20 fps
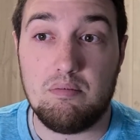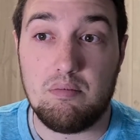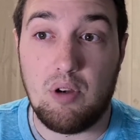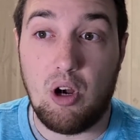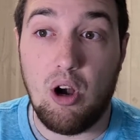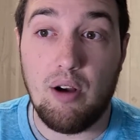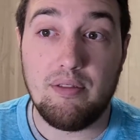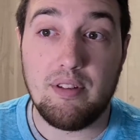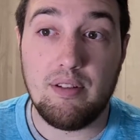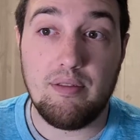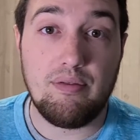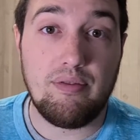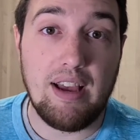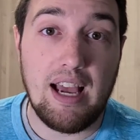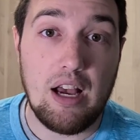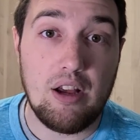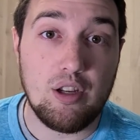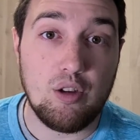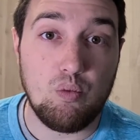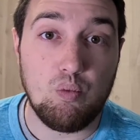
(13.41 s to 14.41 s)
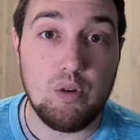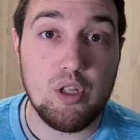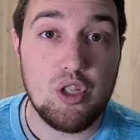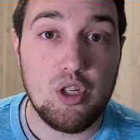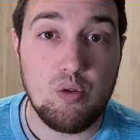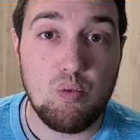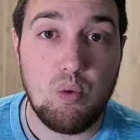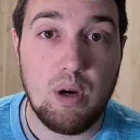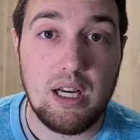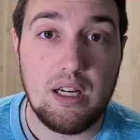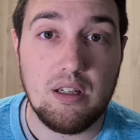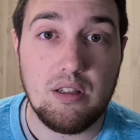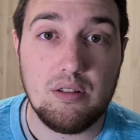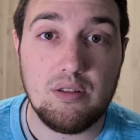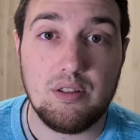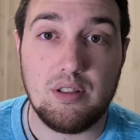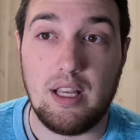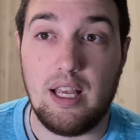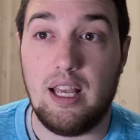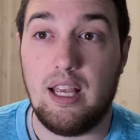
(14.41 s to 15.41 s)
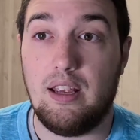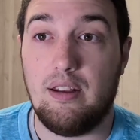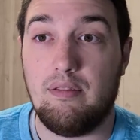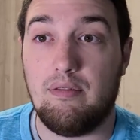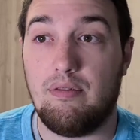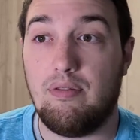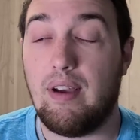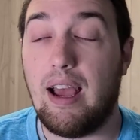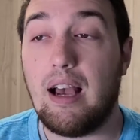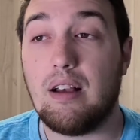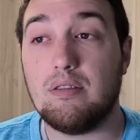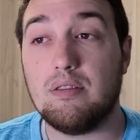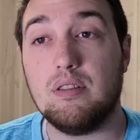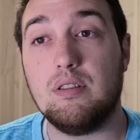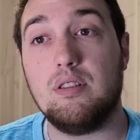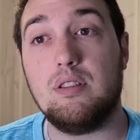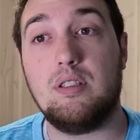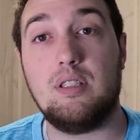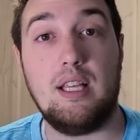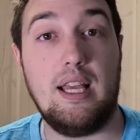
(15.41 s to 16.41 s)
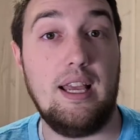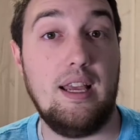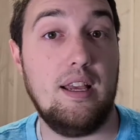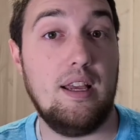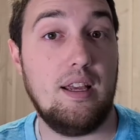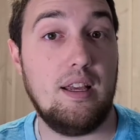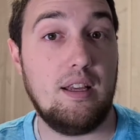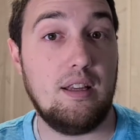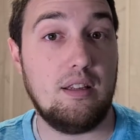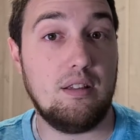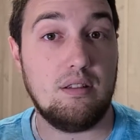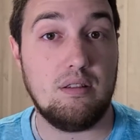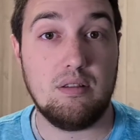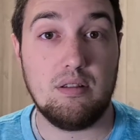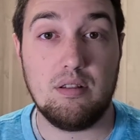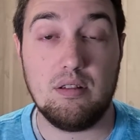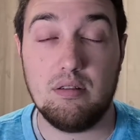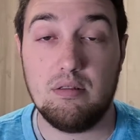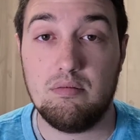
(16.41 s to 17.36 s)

Often found in wishing wells and fountains, and